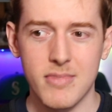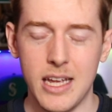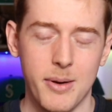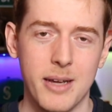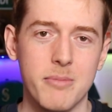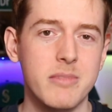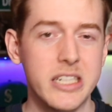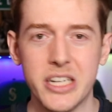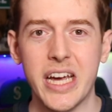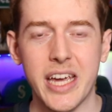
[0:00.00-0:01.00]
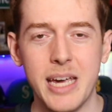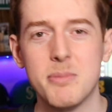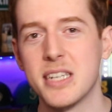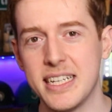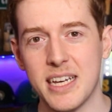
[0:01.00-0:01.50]
Anyway, until that game,
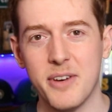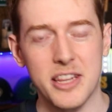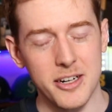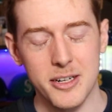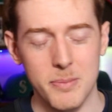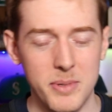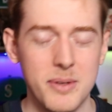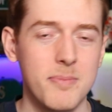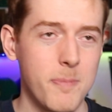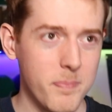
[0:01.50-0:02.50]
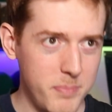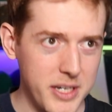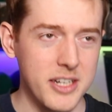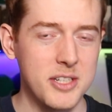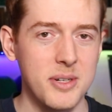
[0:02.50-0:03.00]
stay safe out there. Be
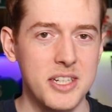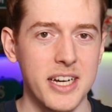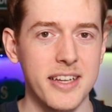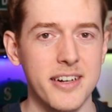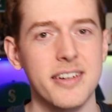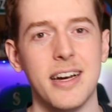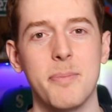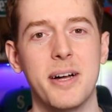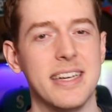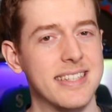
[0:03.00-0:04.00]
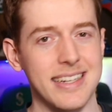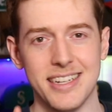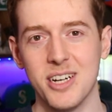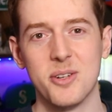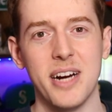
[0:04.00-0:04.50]
good to each other. God bless, and
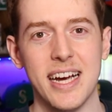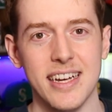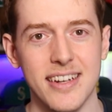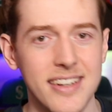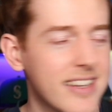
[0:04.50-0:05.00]
go Kraken.